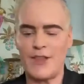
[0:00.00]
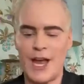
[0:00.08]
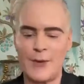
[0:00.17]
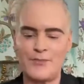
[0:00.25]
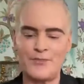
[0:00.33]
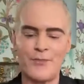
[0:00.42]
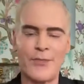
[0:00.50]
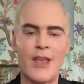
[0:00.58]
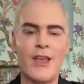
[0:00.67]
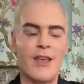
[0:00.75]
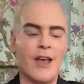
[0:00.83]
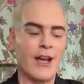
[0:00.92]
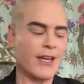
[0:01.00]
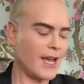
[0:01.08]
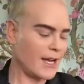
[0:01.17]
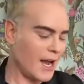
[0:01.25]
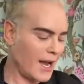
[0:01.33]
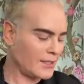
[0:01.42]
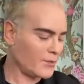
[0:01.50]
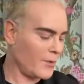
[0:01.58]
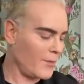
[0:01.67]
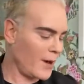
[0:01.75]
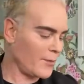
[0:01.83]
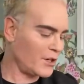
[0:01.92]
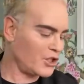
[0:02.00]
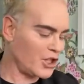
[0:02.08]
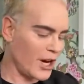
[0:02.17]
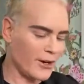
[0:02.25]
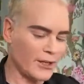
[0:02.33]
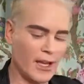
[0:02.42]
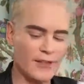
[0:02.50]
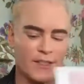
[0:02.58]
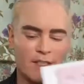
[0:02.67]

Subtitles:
of that. Again, guys, remember, Jared loves